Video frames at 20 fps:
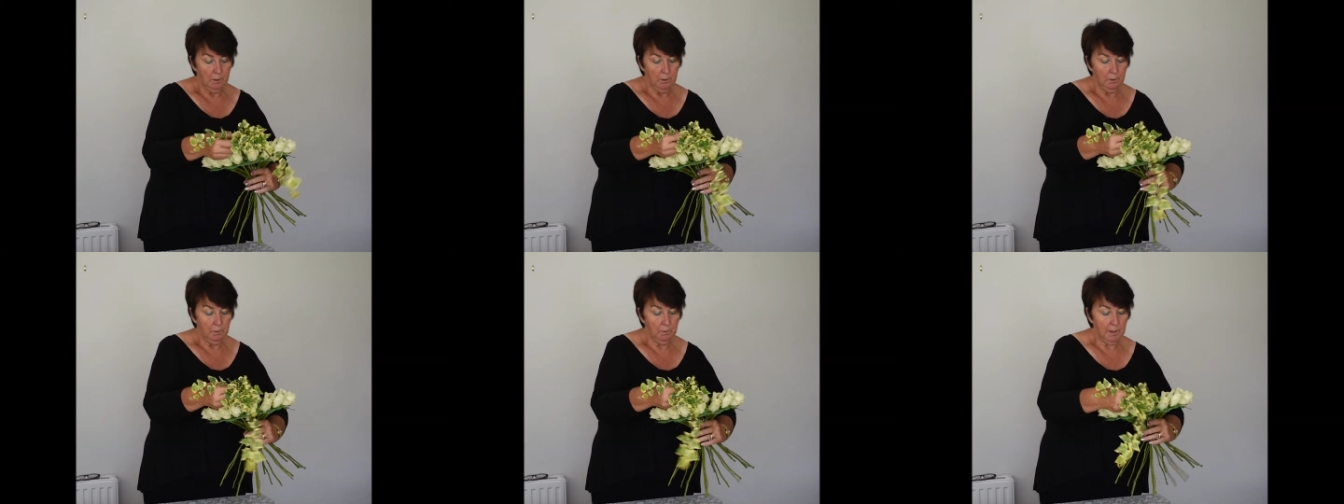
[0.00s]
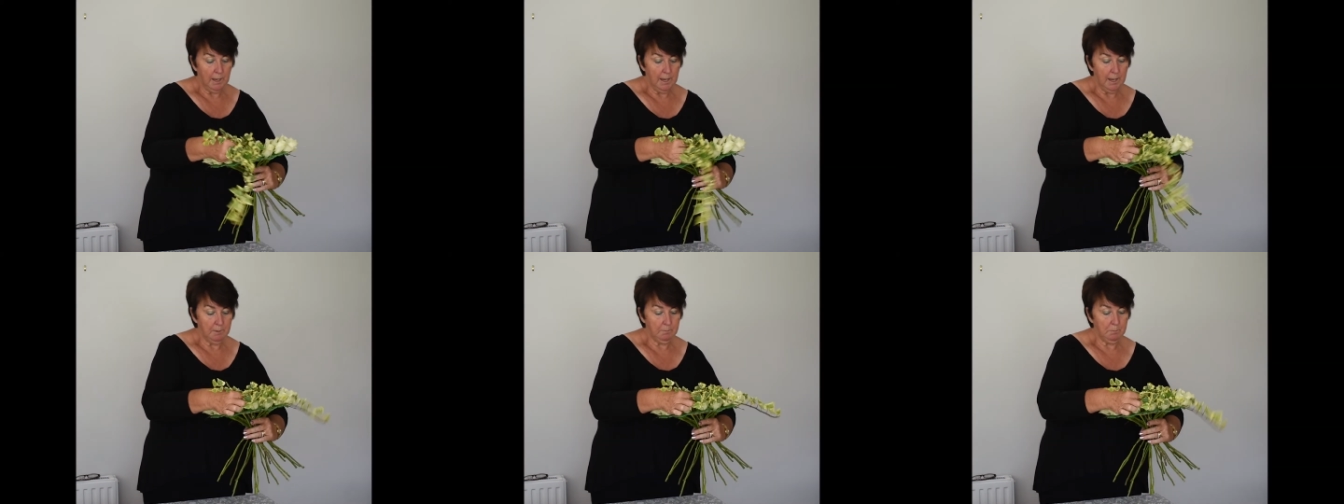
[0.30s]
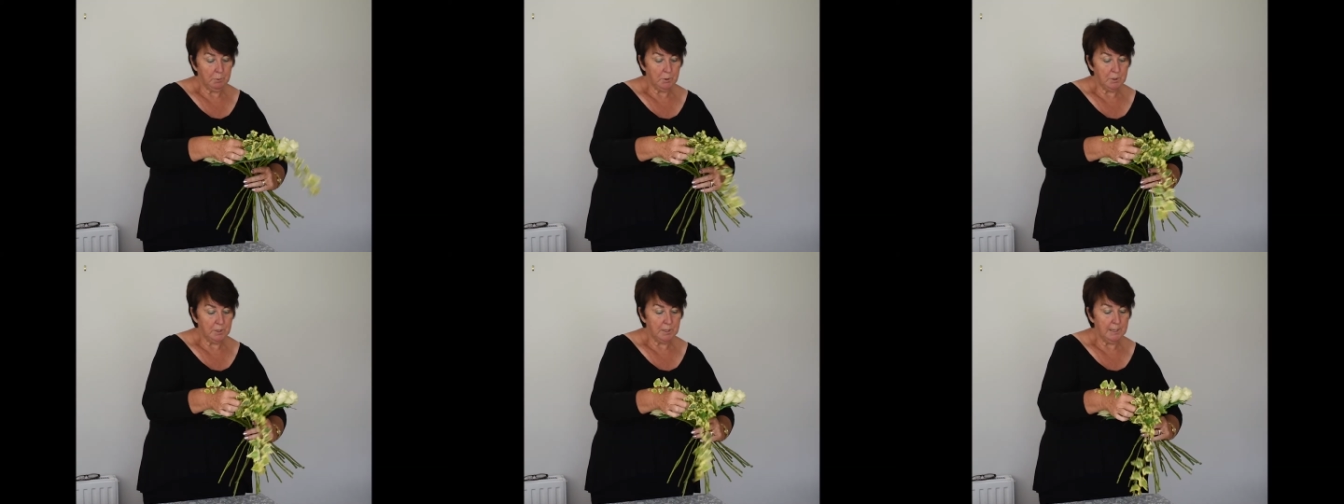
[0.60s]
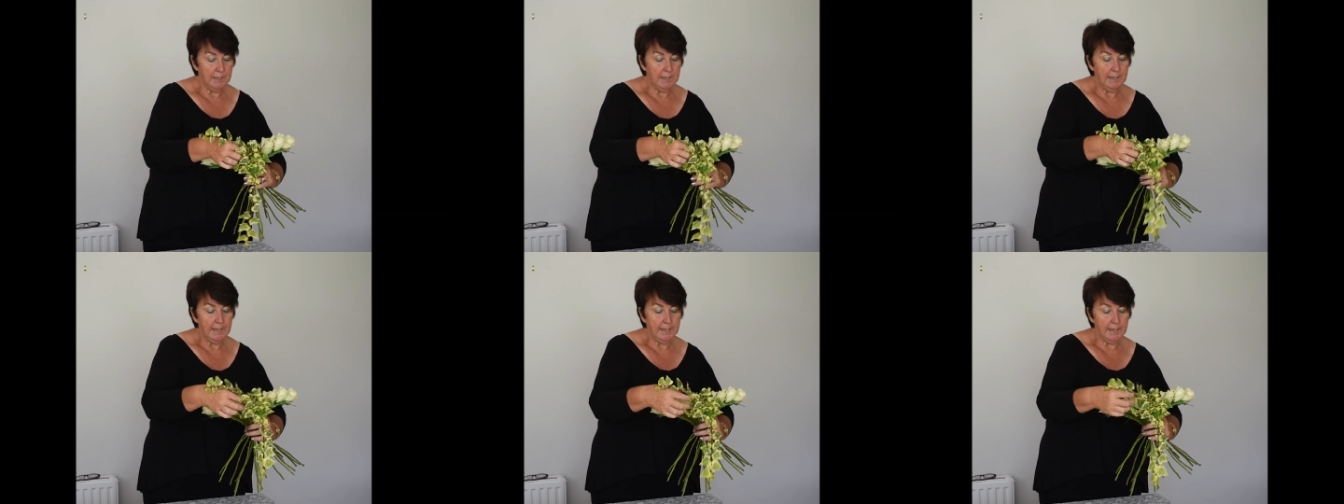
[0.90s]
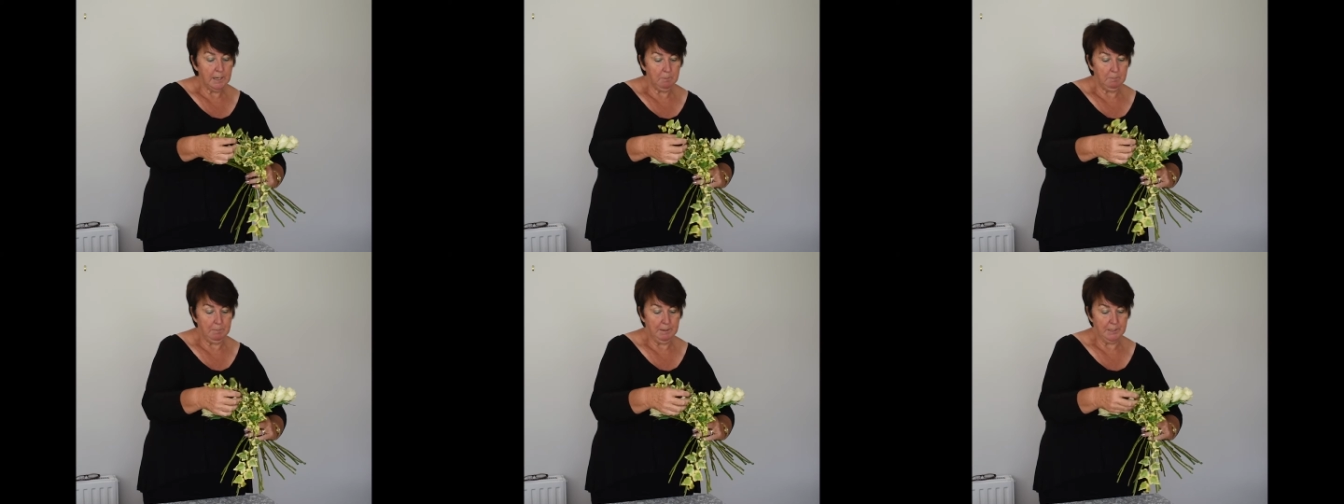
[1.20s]
you can put a
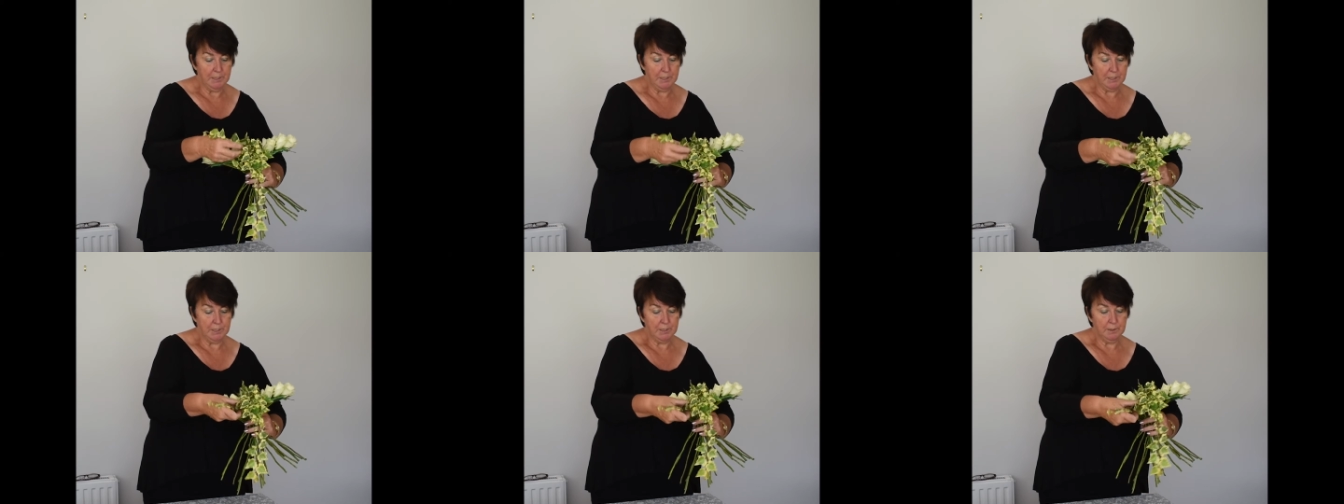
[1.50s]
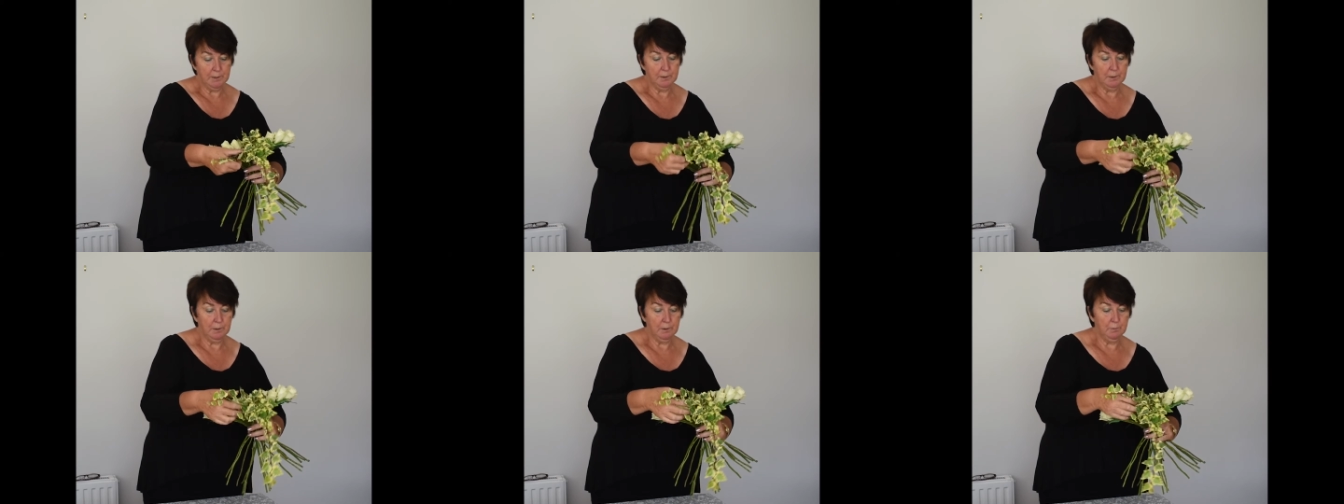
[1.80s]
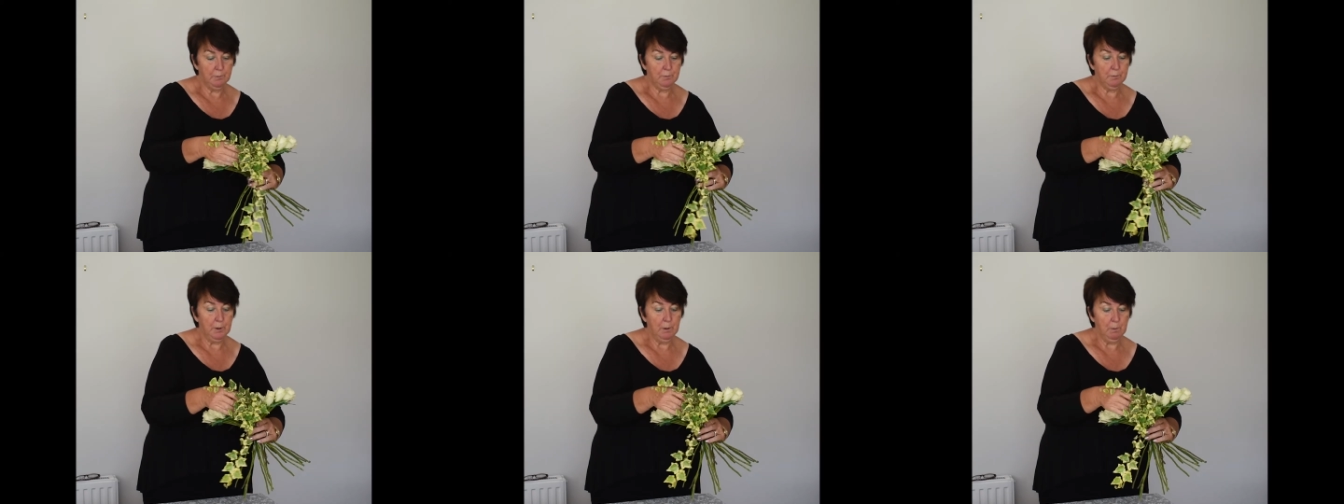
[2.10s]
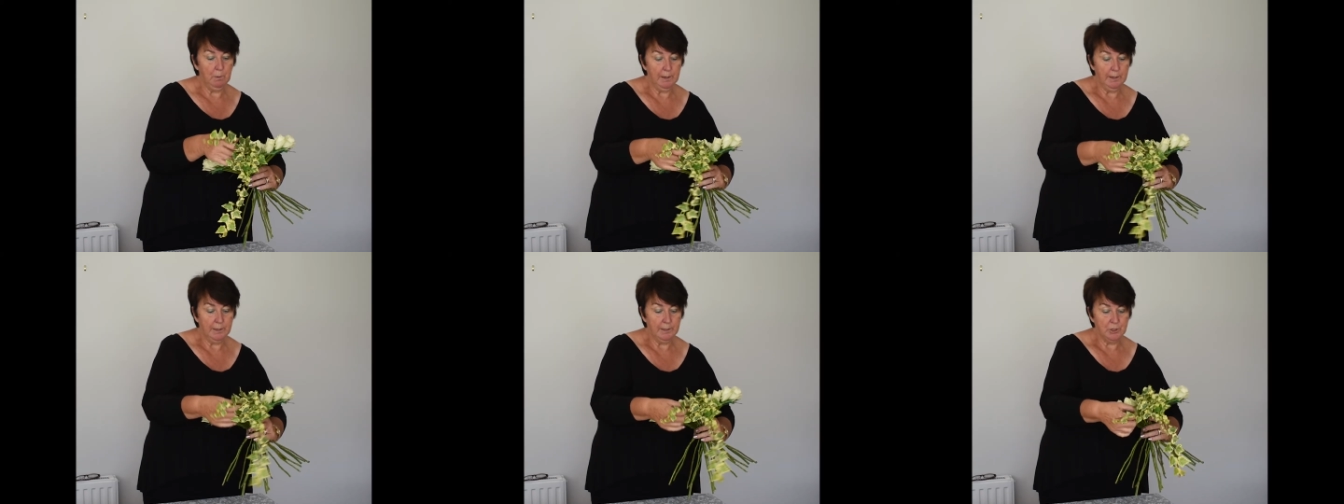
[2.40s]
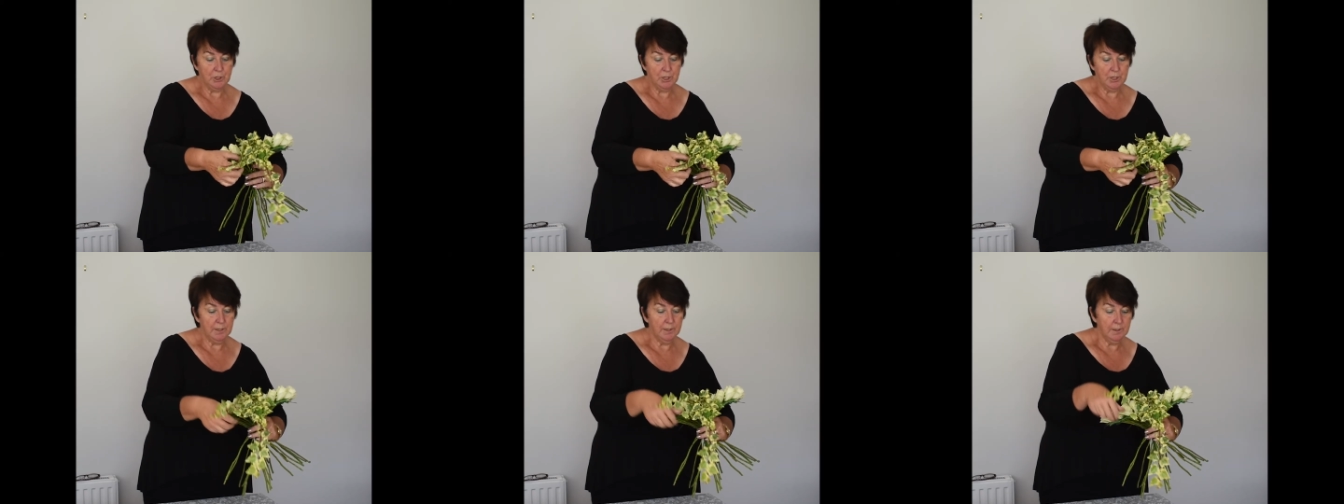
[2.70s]
little bit of
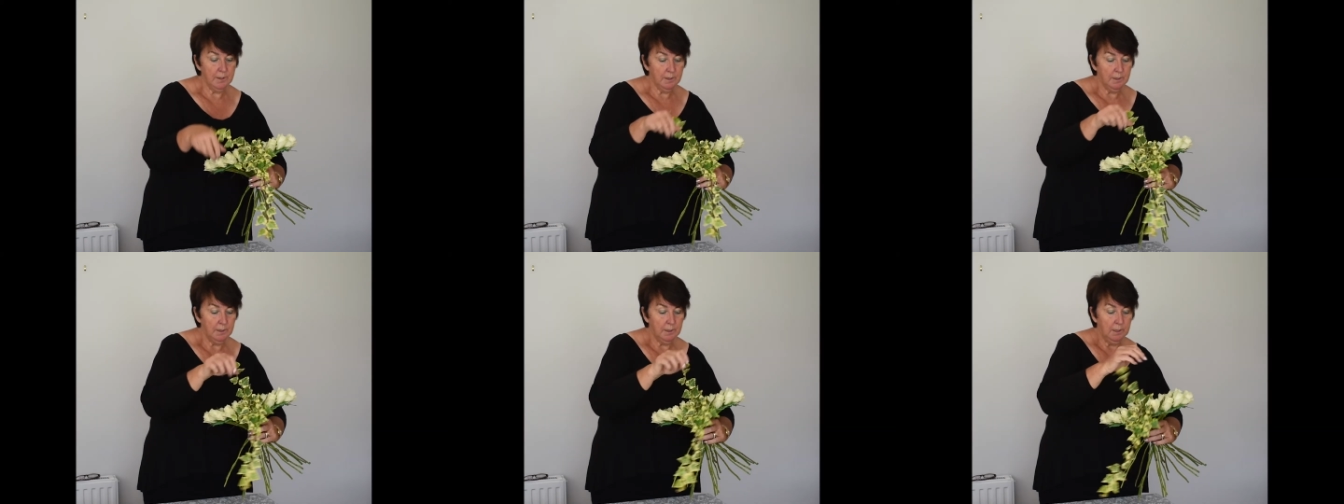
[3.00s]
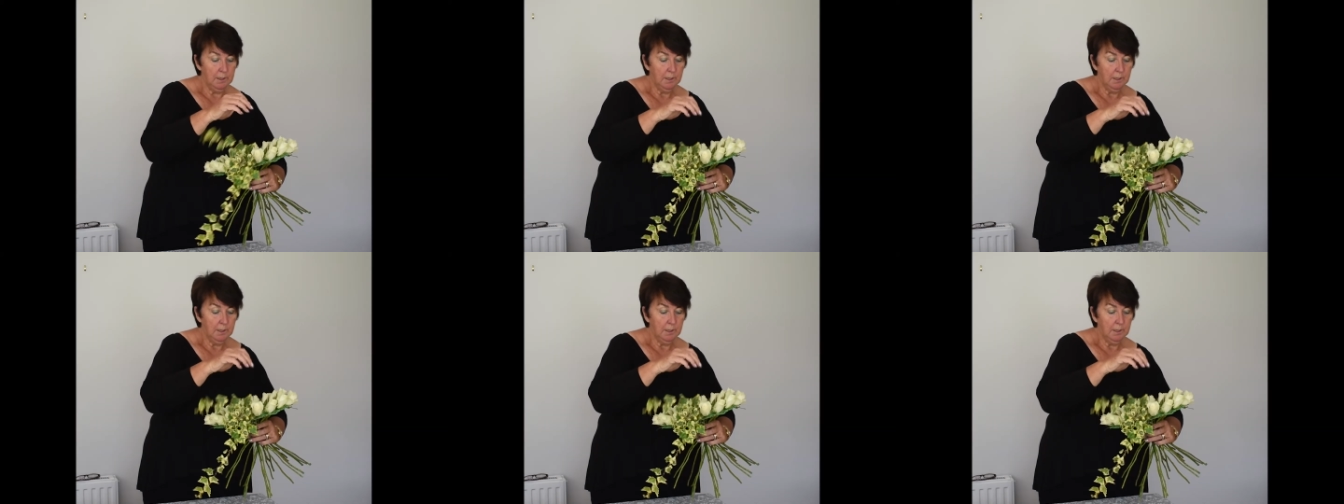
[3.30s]
foliage in